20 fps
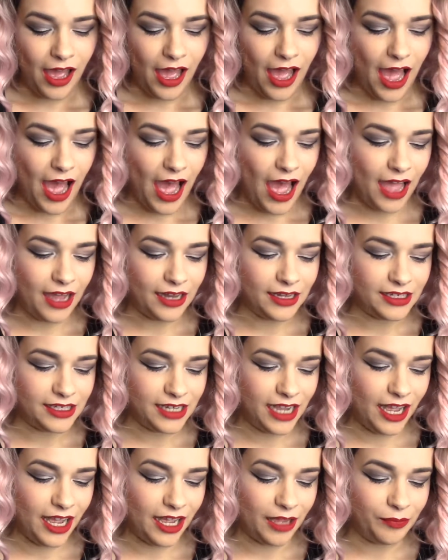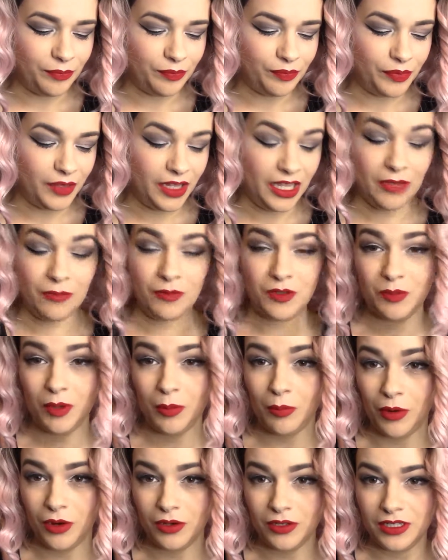and it was my
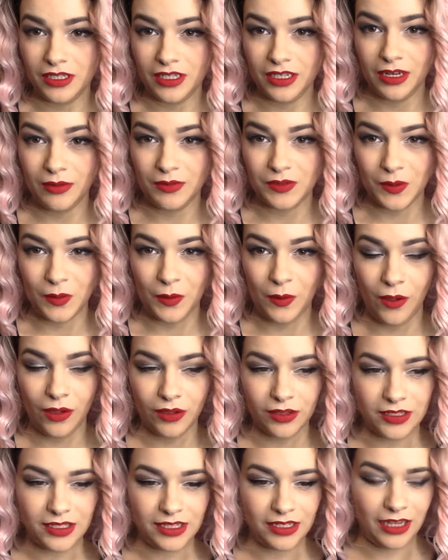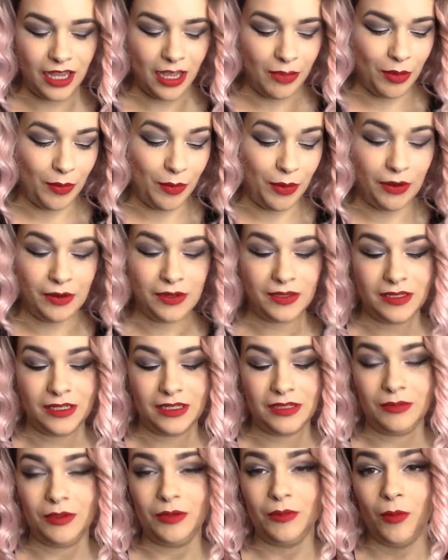birthday and I was on holiday, and my parents said
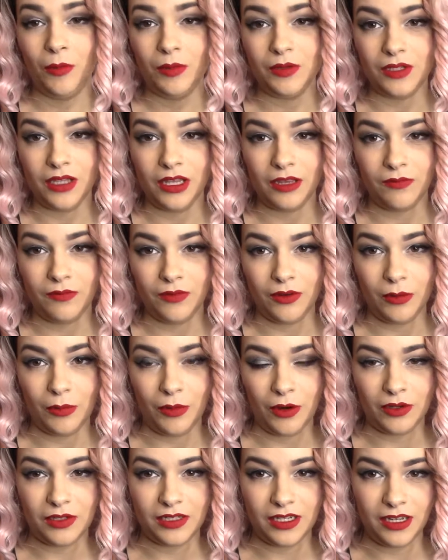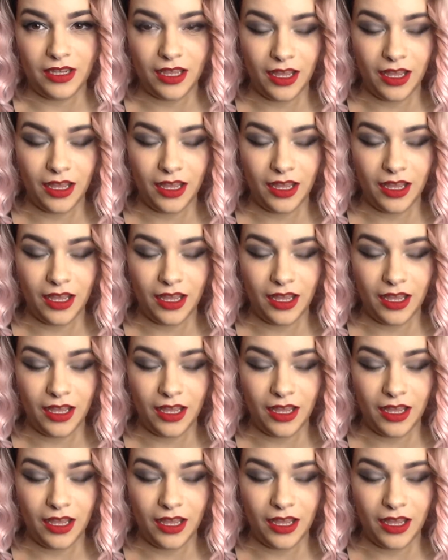to me, what would you like for your birthday?